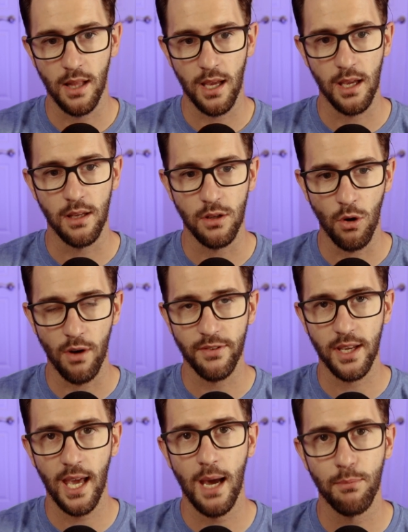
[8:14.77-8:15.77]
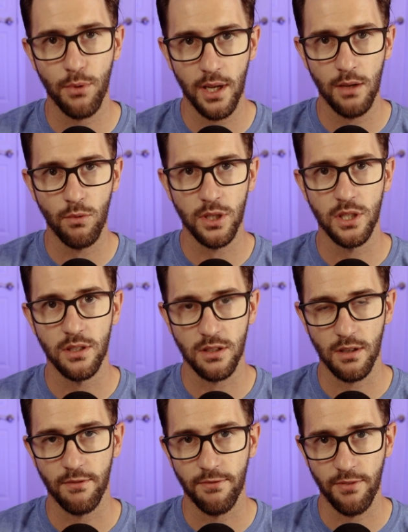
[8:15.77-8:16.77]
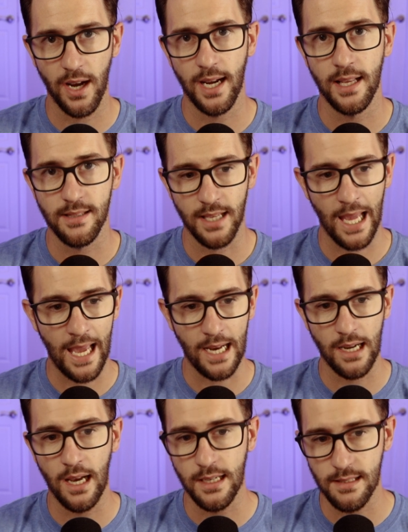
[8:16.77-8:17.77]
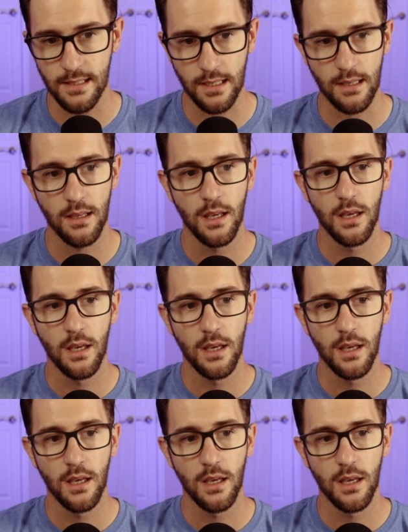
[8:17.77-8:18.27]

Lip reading: they go off a cap rate, which is financing agnostic.